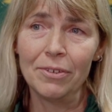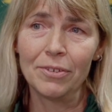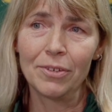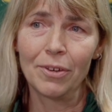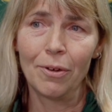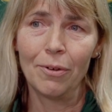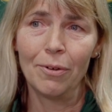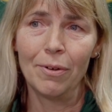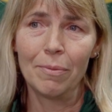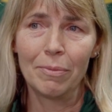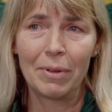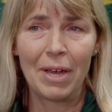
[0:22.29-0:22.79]

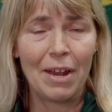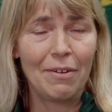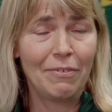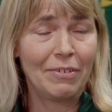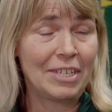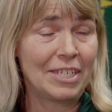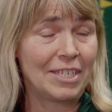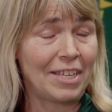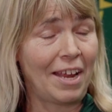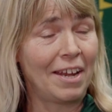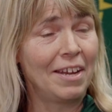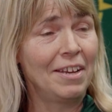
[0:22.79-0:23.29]
So I'm kind of
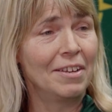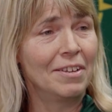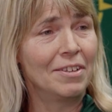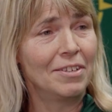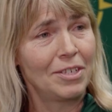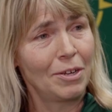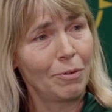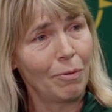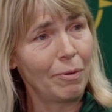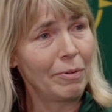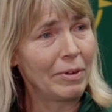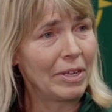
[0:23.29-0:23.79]
excited to
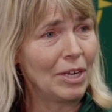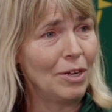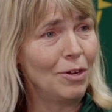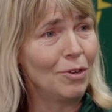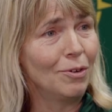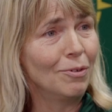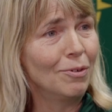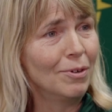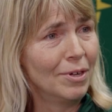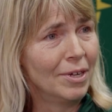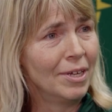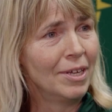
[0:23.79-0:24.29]
see what we can
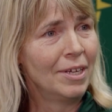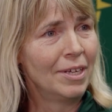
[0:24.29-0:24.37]
do.